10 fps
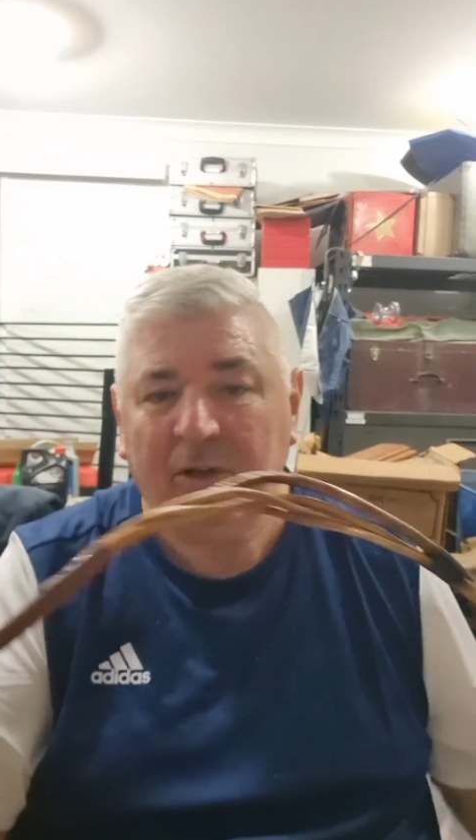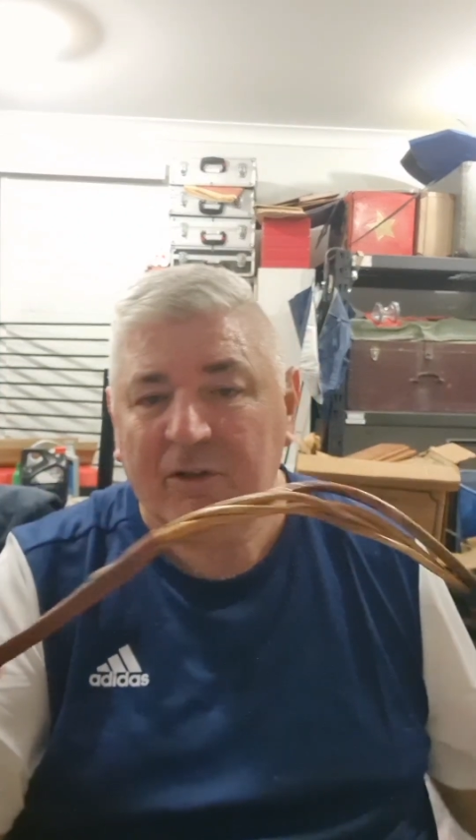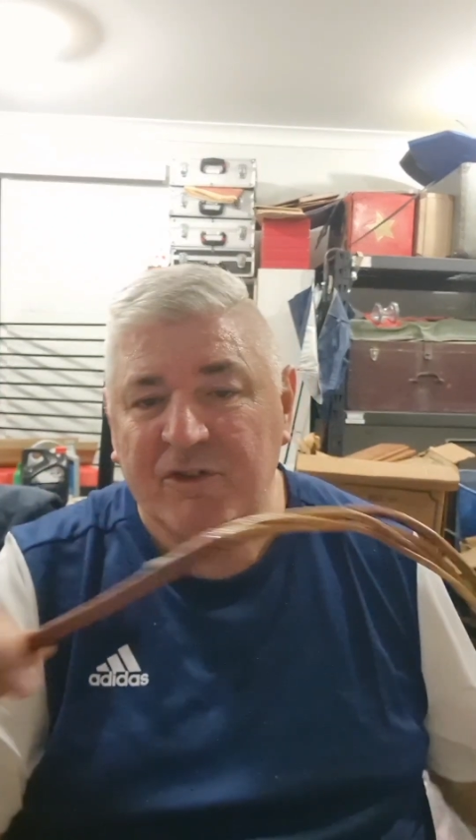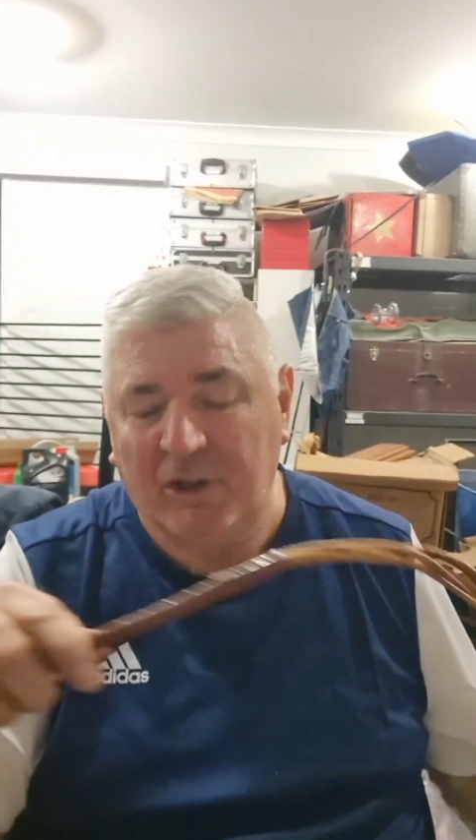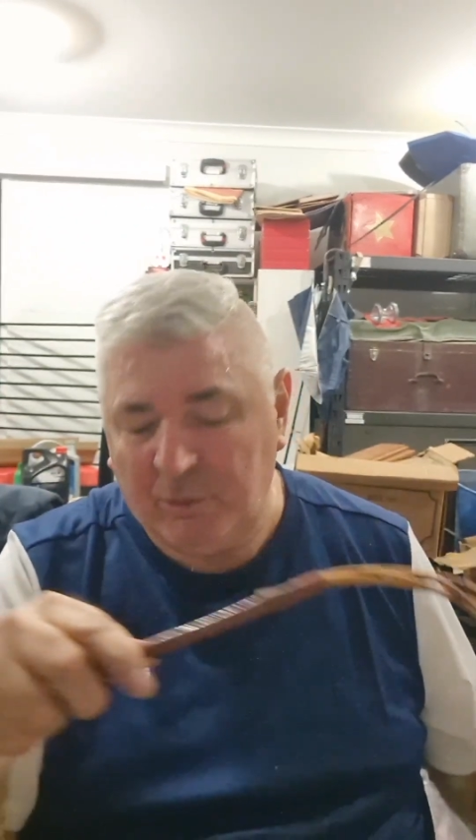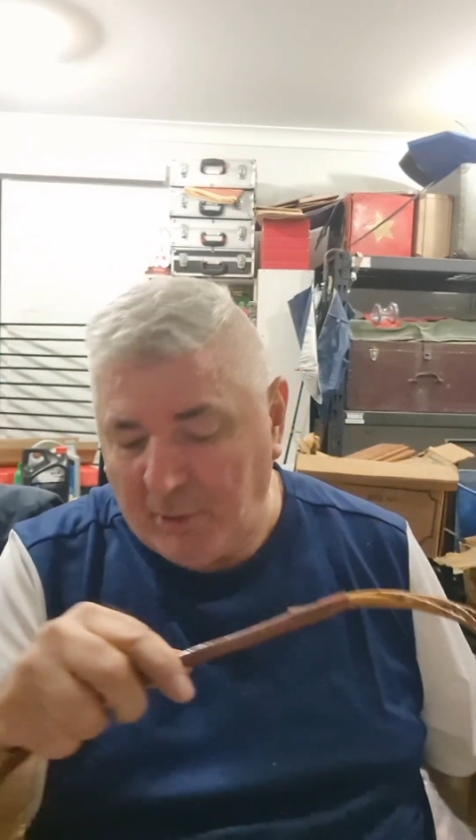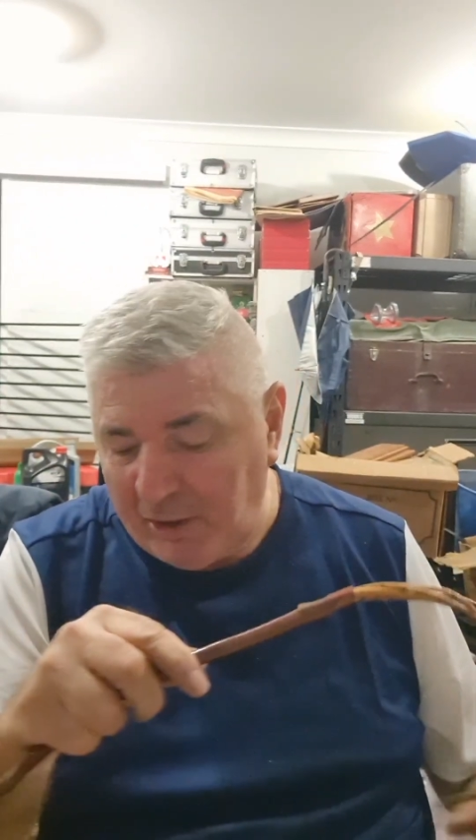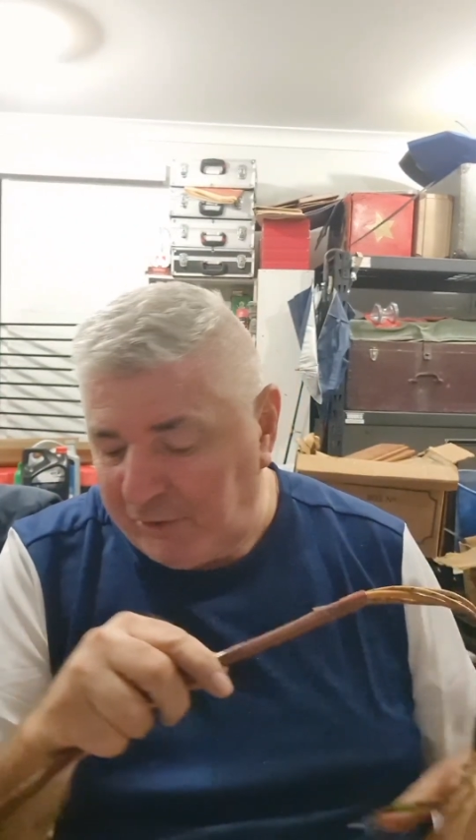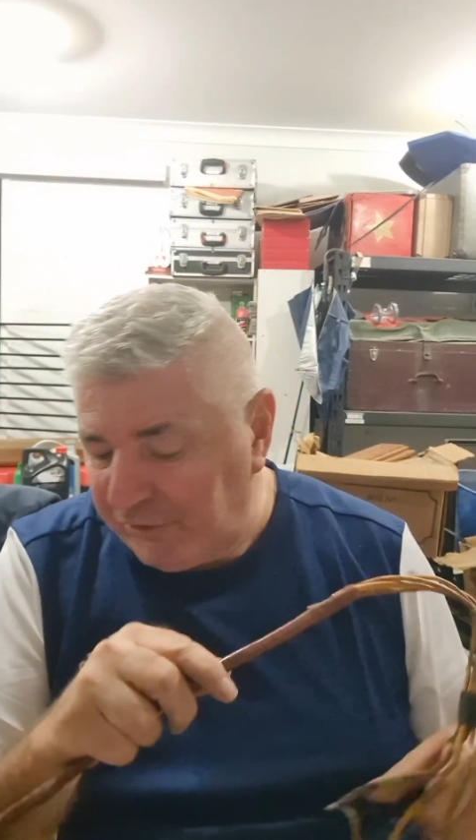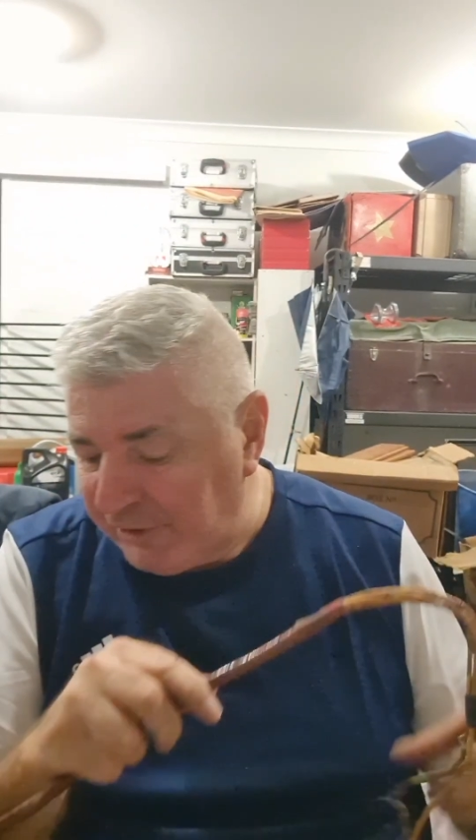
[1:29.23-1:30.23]
General
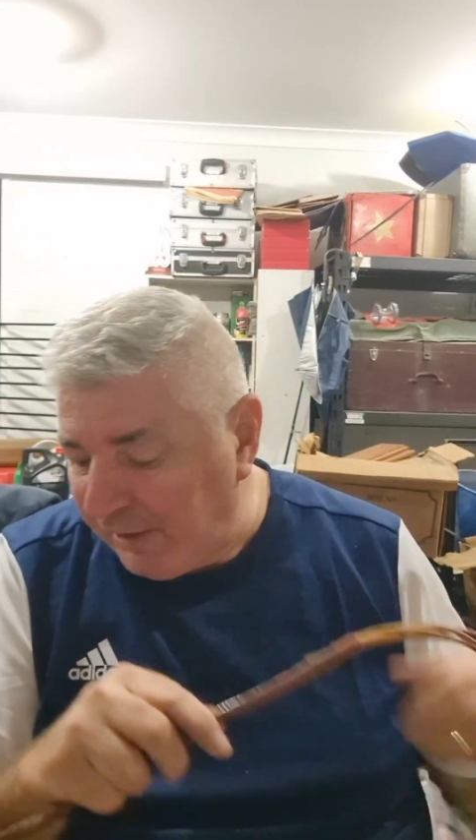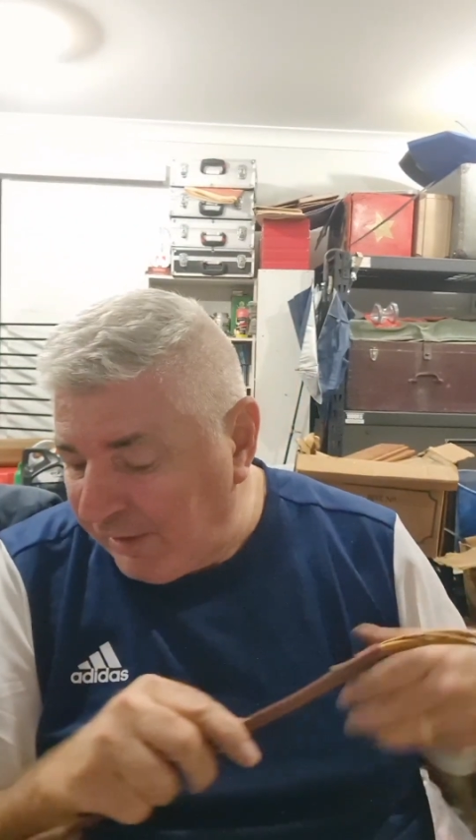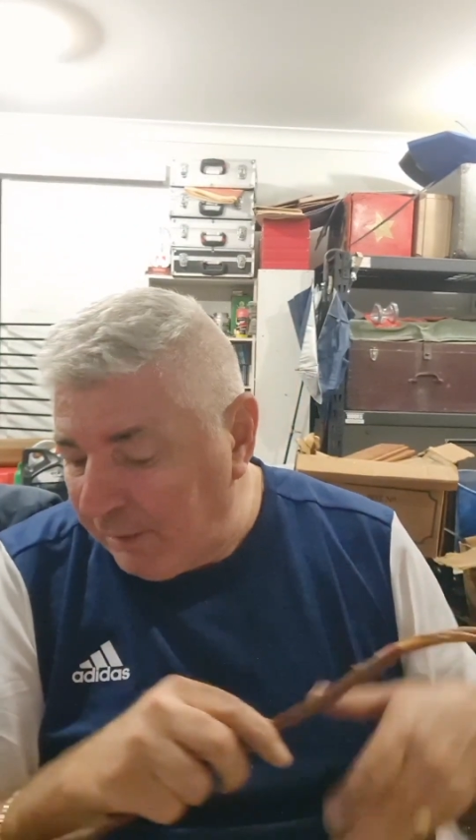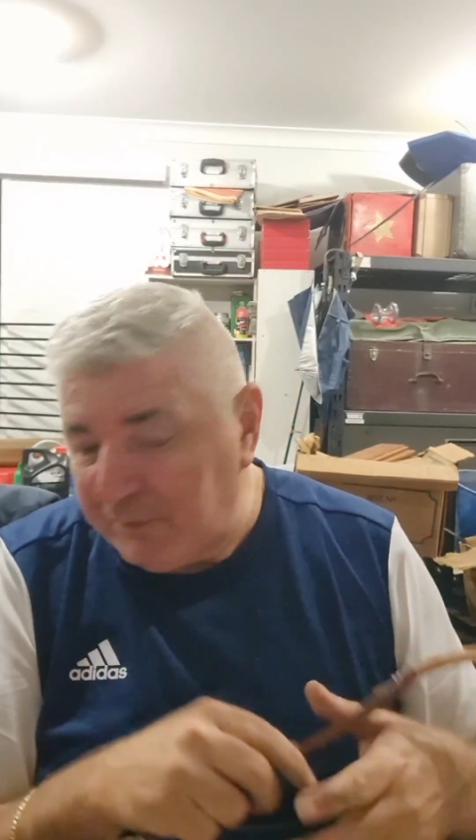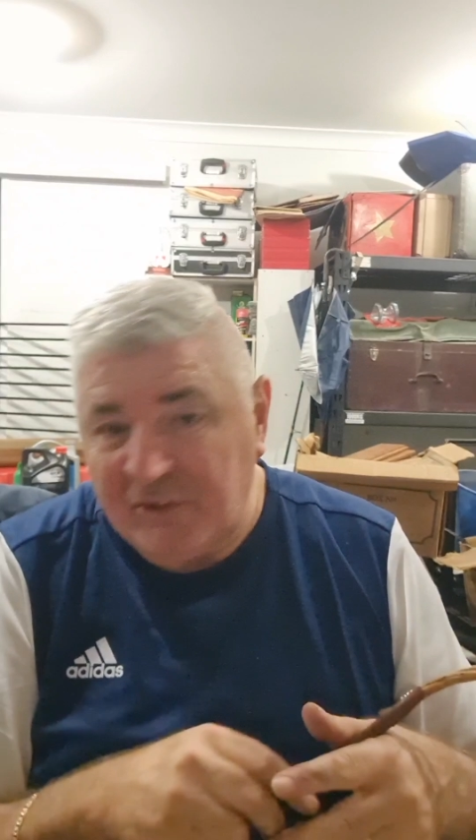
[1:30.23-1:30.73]
Motors. Now they were in the